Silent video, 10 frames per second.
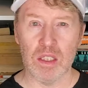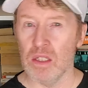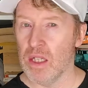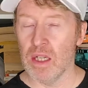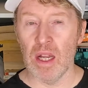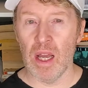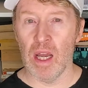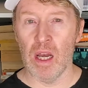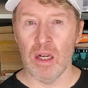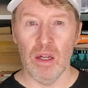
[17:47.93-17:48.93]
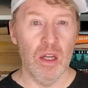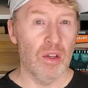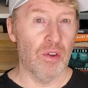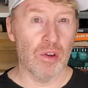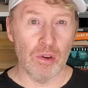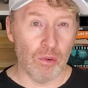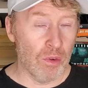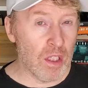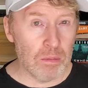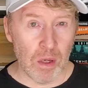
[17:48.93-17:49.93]
and they can add their
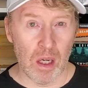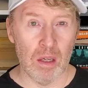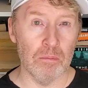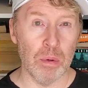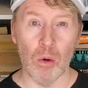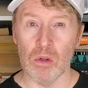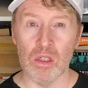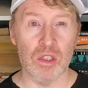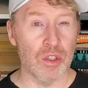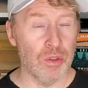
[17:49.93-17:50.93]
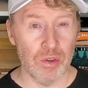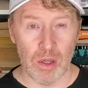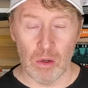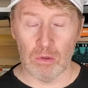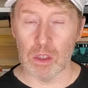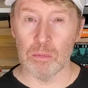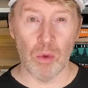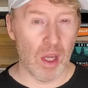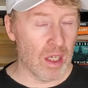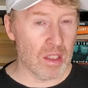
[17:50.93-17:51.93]
Charisma bonus to their Eldritch
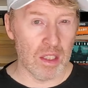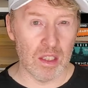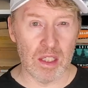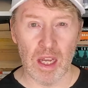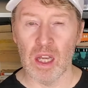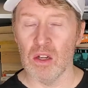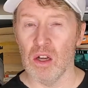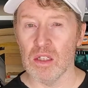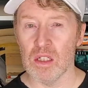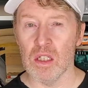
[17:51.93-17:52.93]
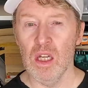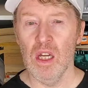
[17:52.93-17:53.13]
Blast, thanks to Agonizing,